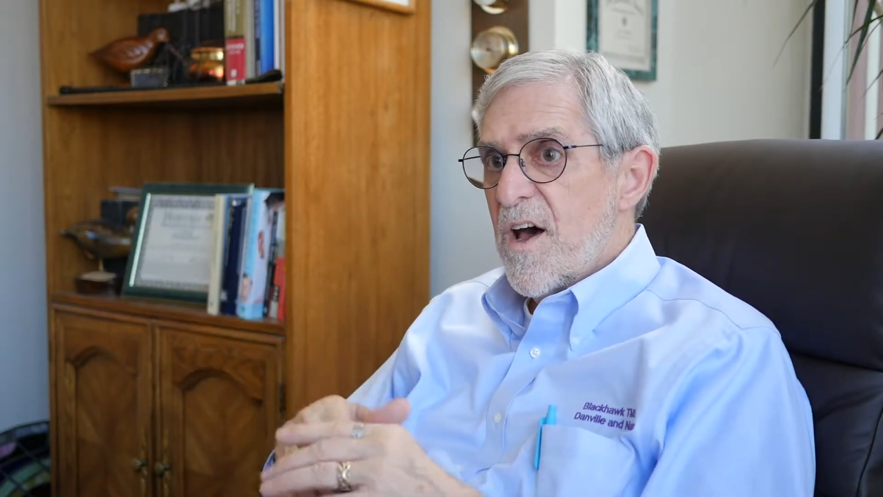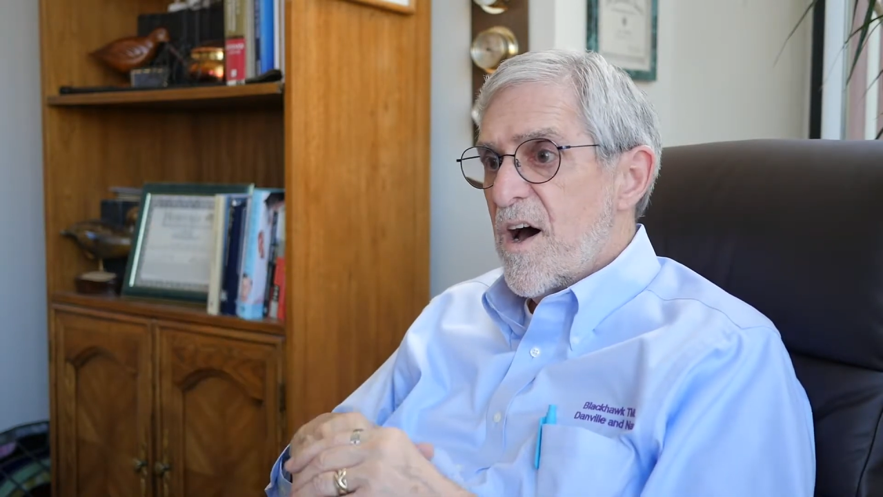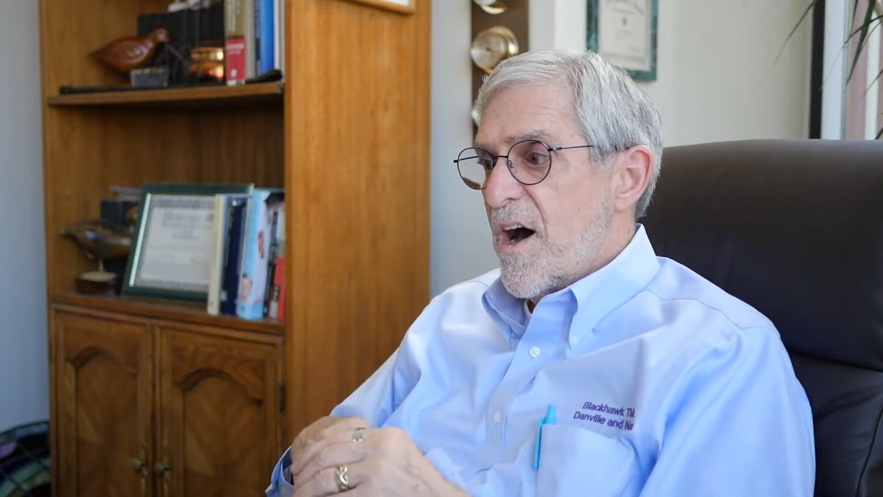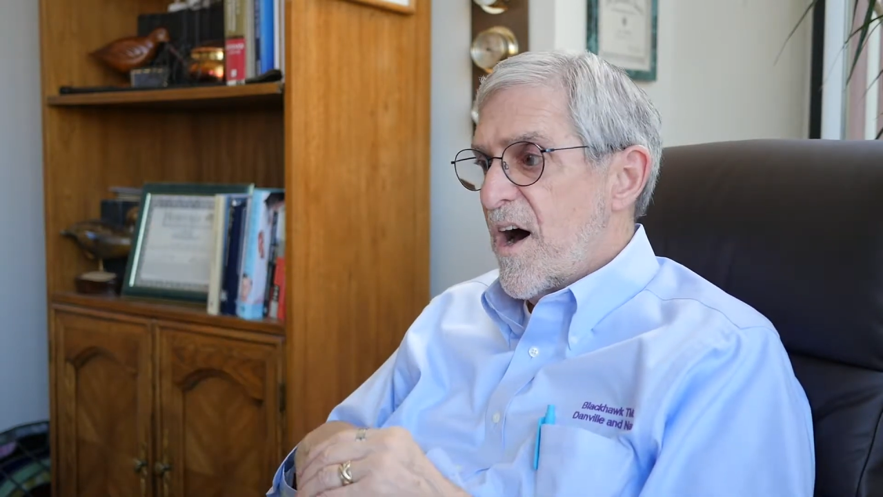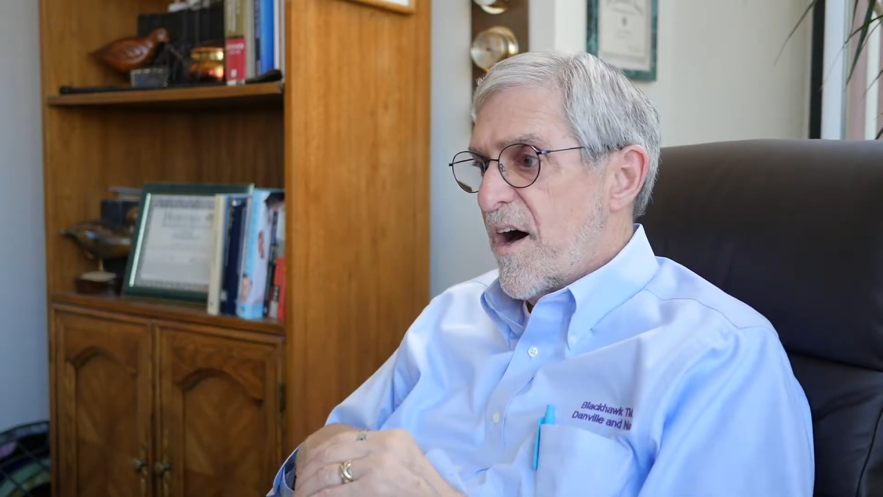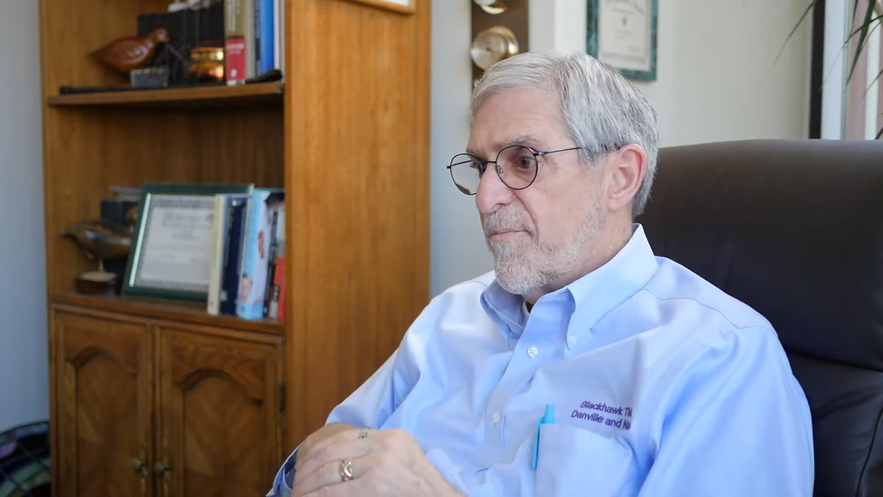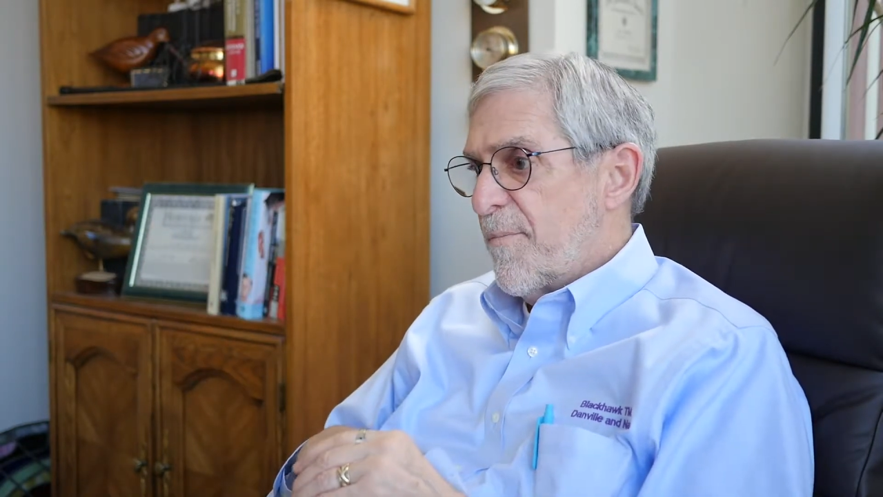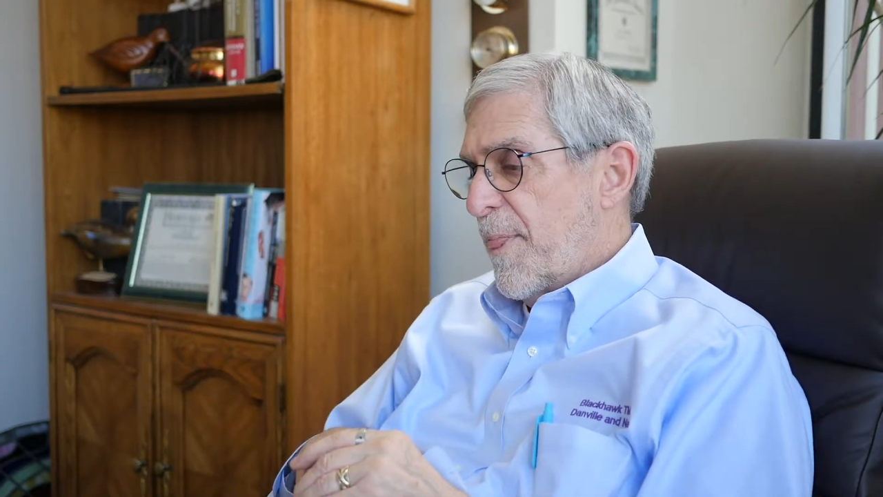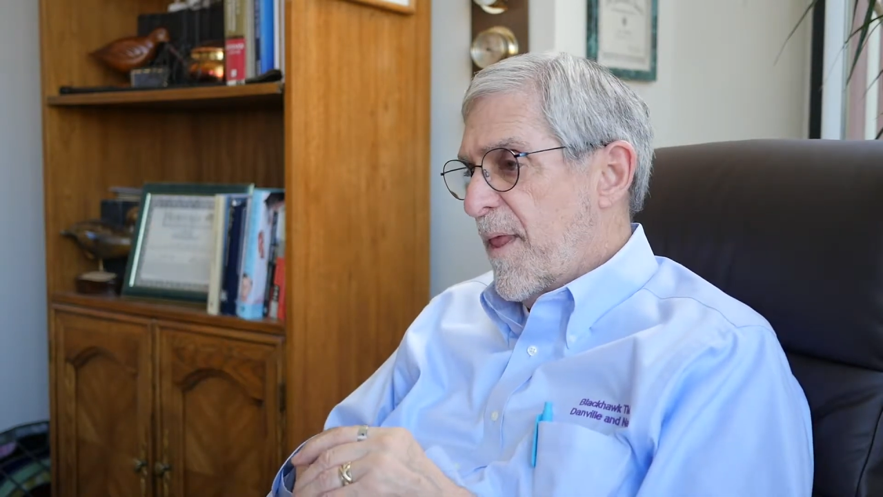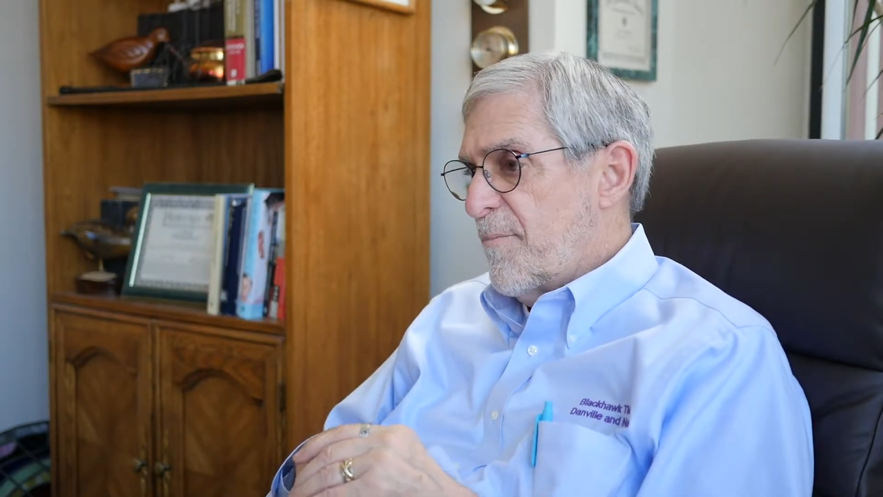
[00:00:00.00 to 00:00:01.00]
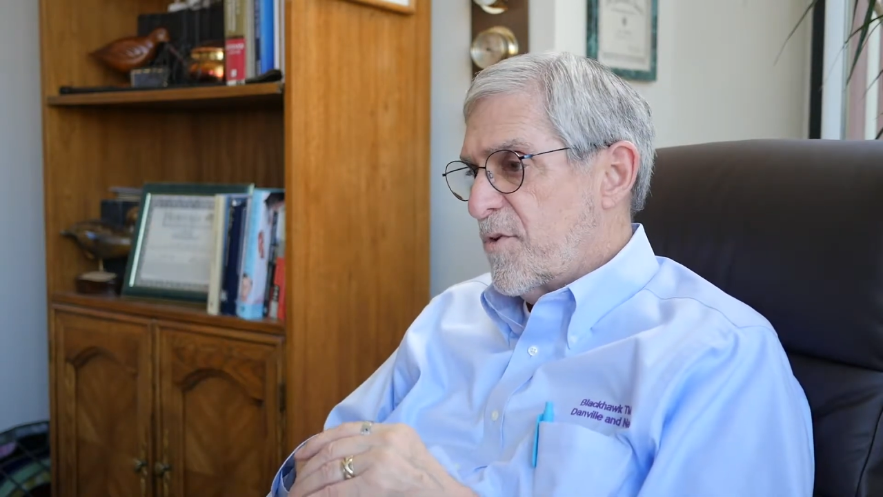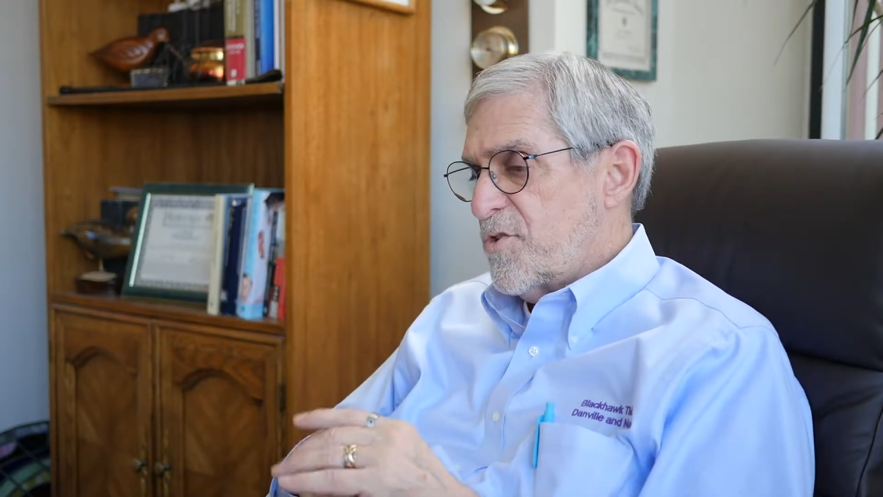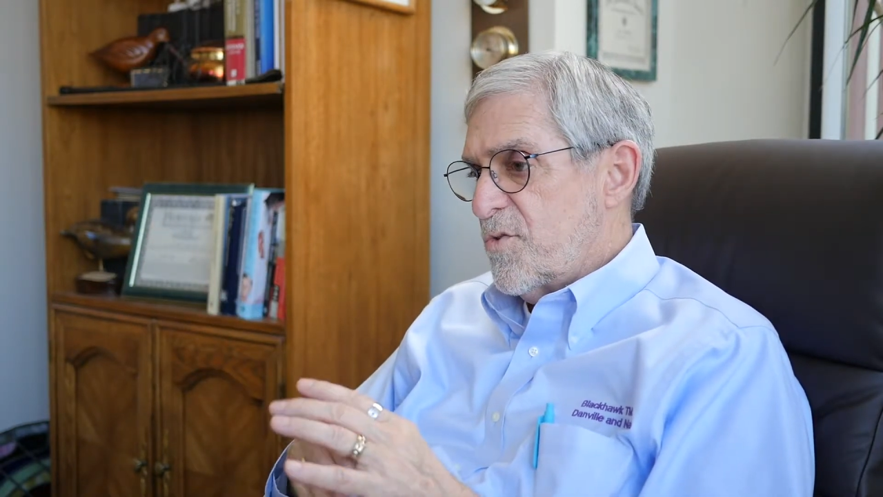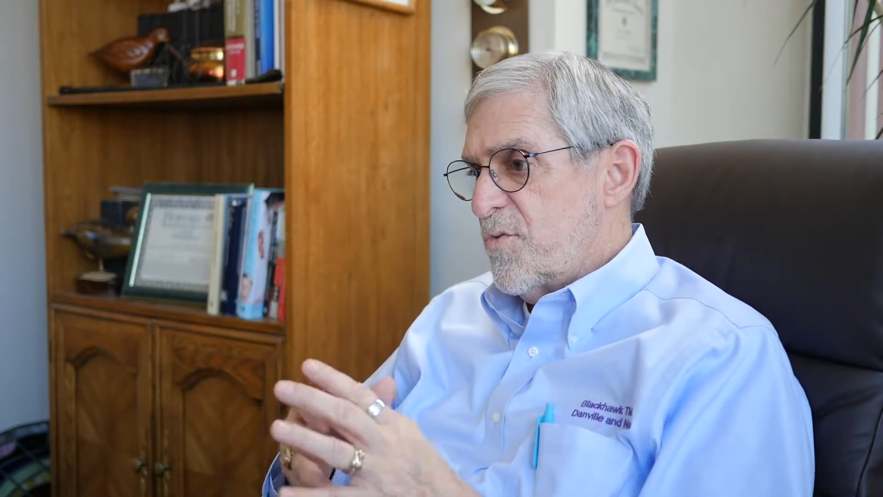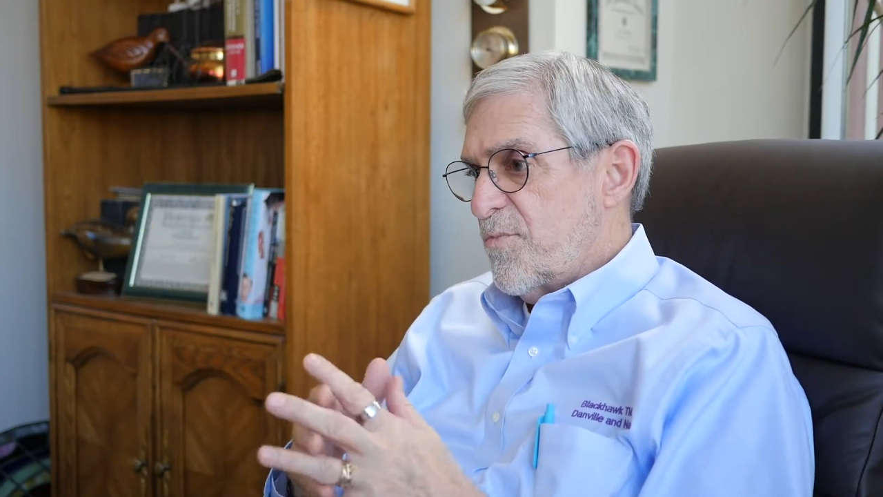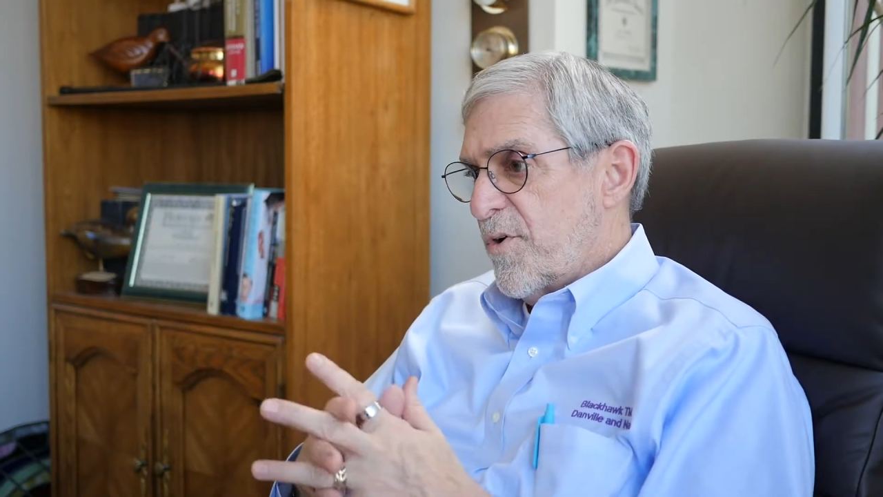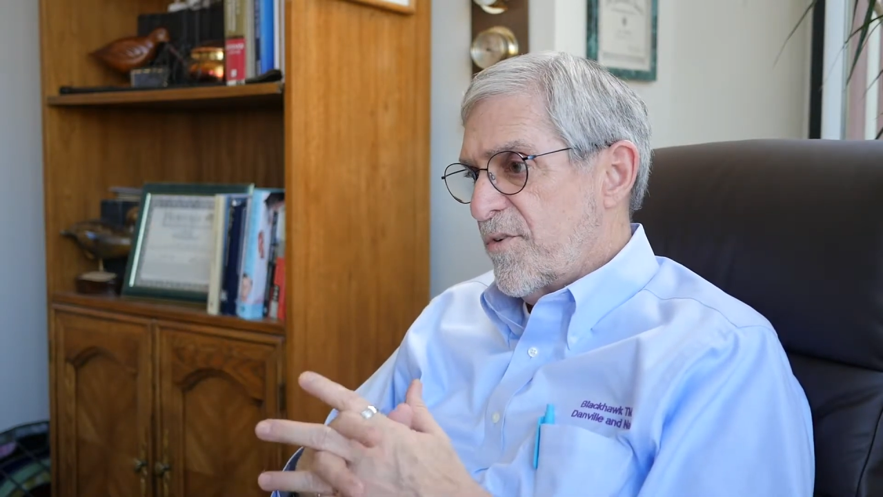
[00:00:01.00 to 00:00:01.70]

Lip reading: but you